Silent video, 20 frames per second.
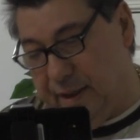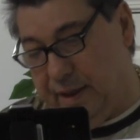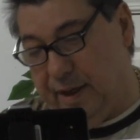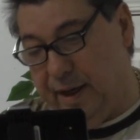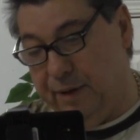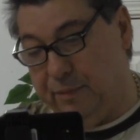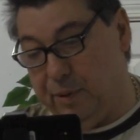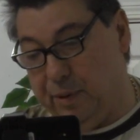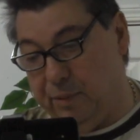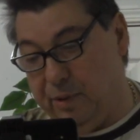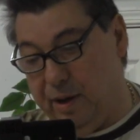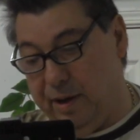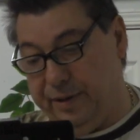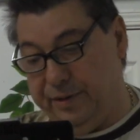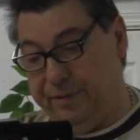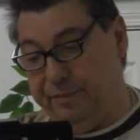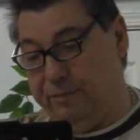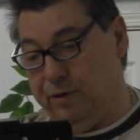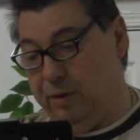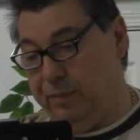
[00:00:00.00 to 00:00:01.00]
And we were
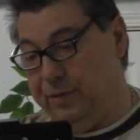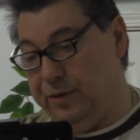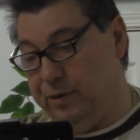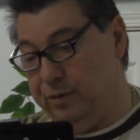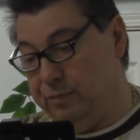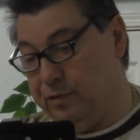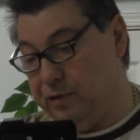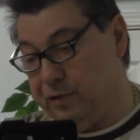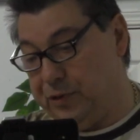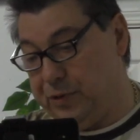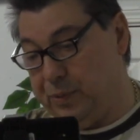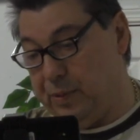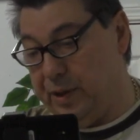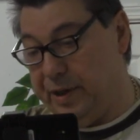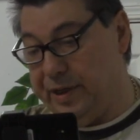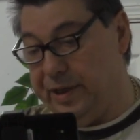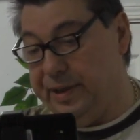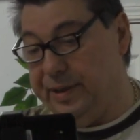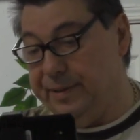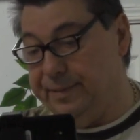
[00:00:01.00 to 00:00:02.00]
on Roman numeral
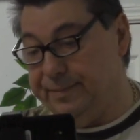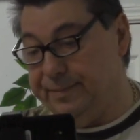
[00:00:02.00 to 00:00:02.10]
20.